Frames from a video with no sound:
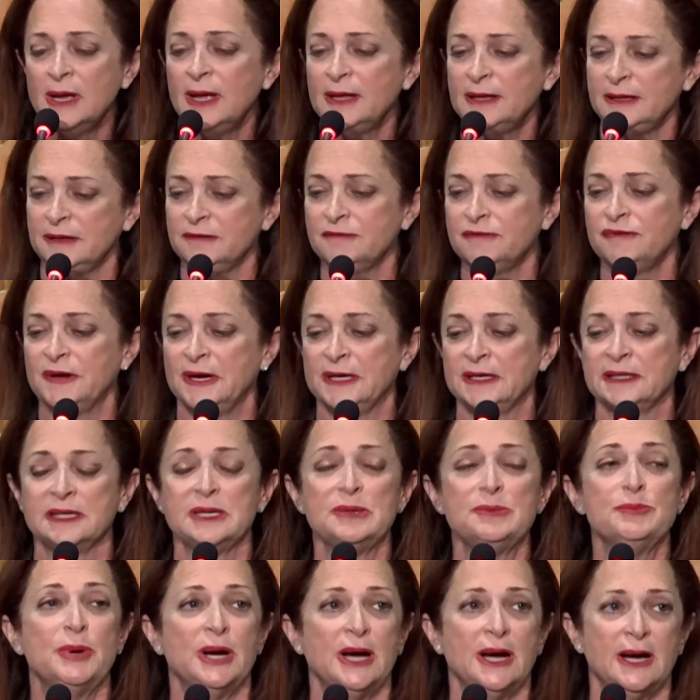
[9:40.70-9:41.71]
And then
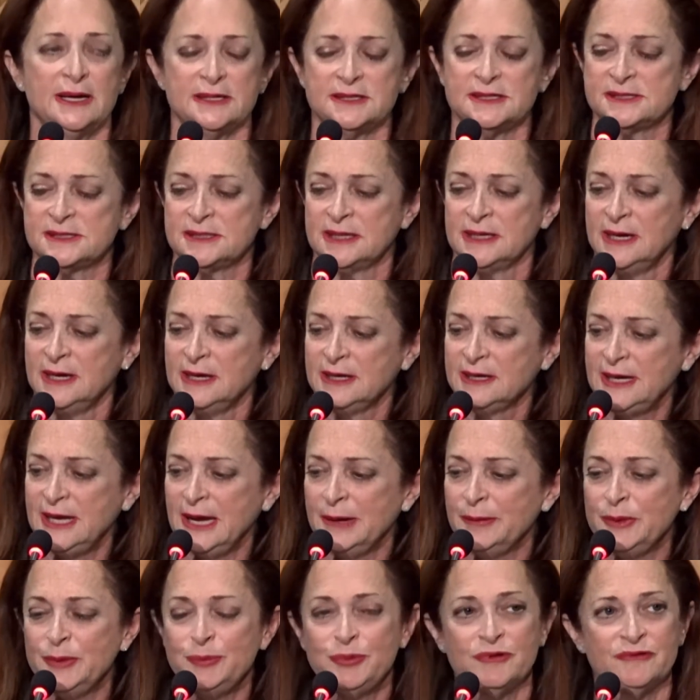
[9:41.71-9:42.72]
finally, BOSS.
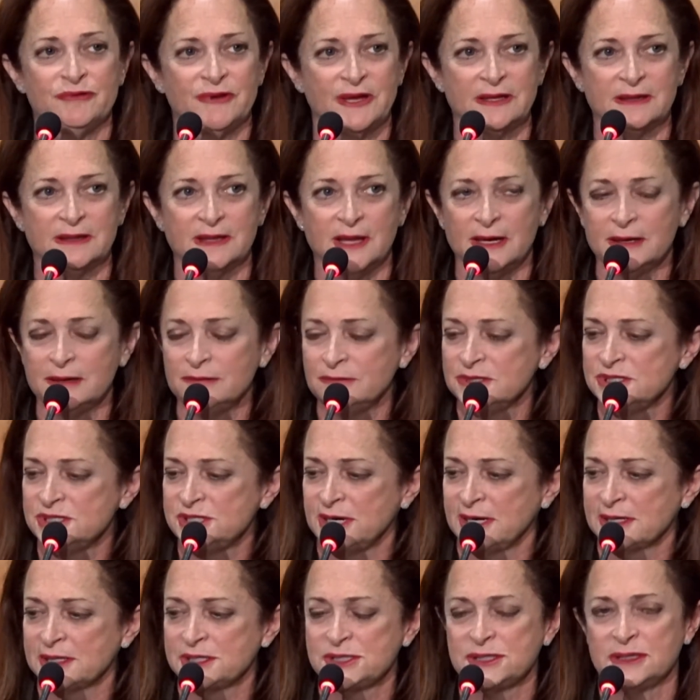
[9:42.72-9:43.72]
Can we prevent lung
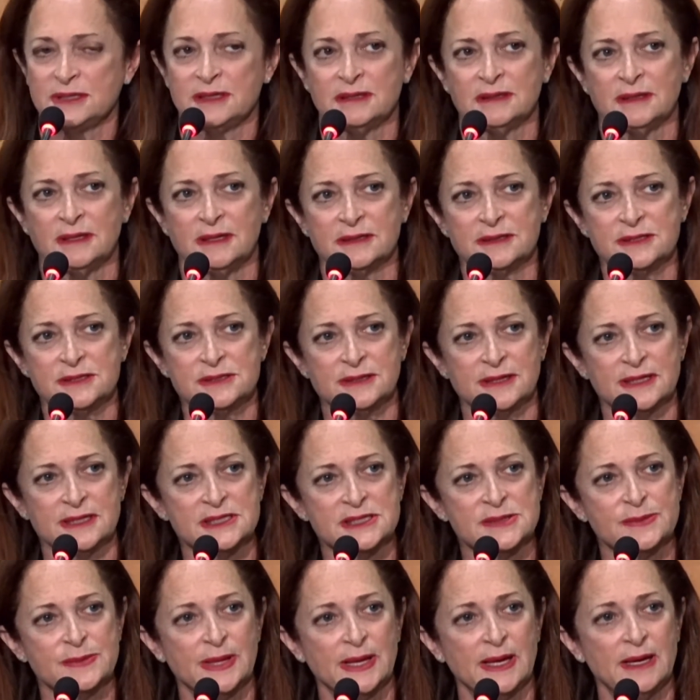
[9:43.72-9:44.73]
rejection in lung
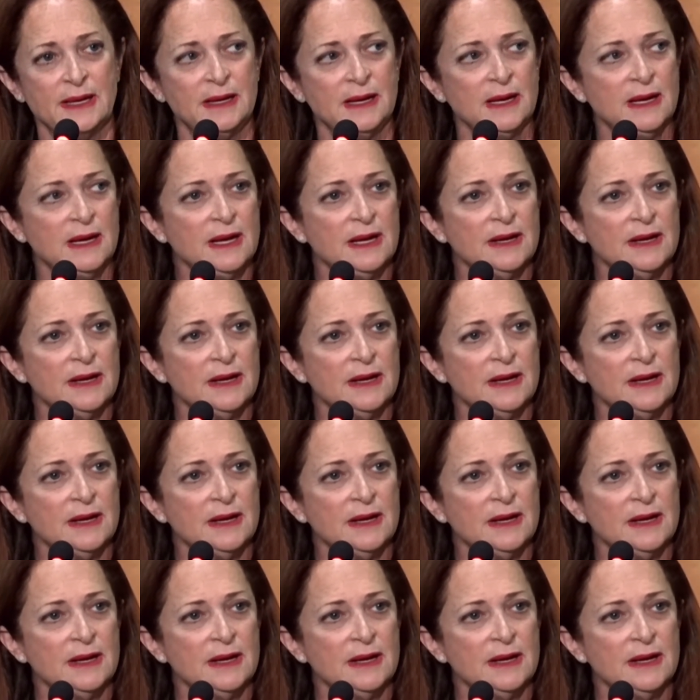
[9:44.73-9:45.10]
transplant?